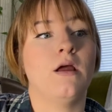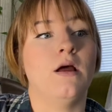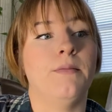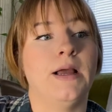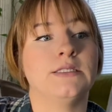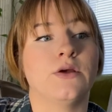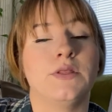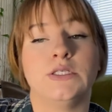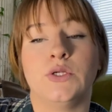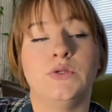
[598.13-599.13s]
I sold
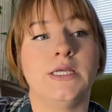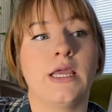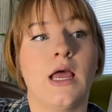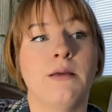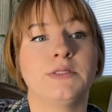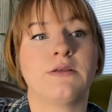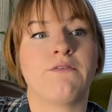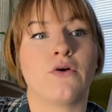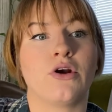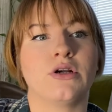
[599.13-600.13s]
these 2 teacups
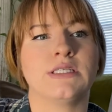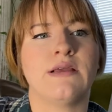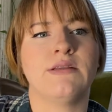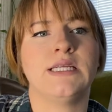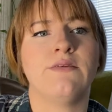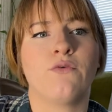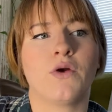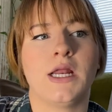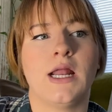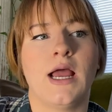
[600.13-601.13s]
for
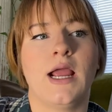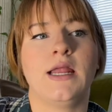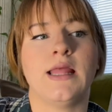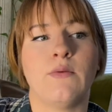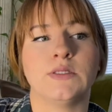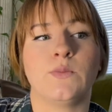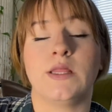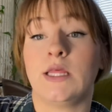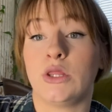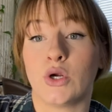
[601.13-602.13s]
$17.49. That was
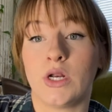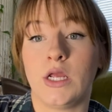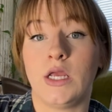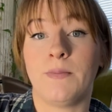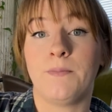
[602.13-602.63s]
with the 30%